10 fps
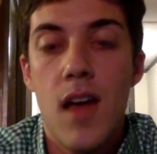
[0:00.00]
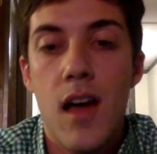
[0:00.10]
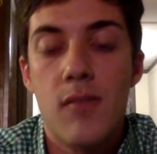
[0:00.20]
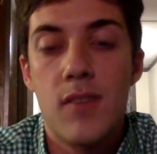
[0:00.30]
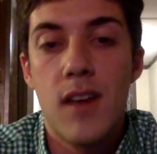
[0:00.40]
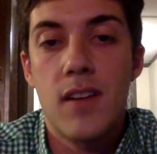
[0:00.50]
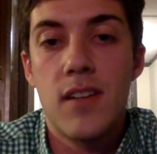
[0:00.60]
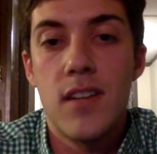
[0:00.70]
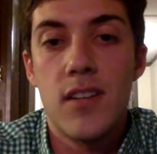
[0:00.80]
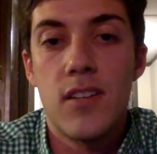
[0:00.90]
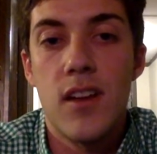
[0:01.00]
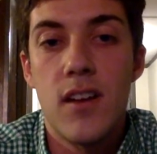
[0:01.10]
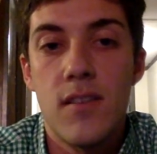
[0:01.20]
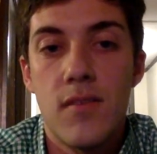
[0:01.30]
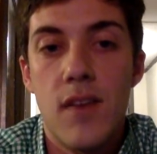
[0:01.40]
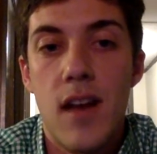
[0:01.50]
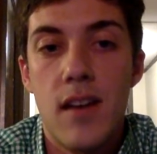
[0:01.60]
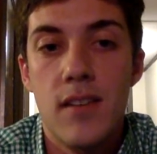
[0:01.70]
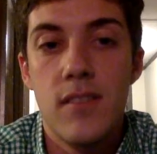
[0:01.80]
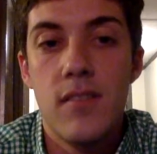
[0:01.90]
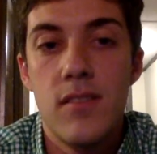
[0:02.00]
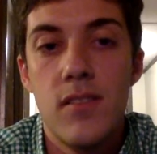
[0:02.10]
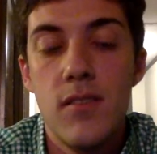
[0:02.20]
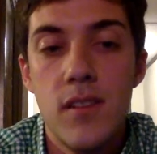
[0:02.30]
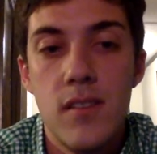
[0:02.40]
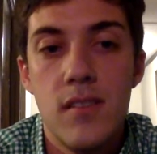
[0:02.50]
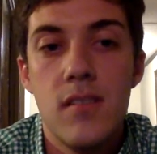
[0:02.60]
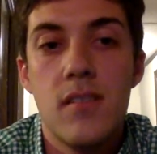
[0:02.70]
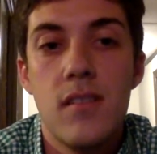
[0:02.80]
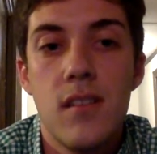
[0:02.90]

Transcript: I'm trying to teach narrative writing to the students.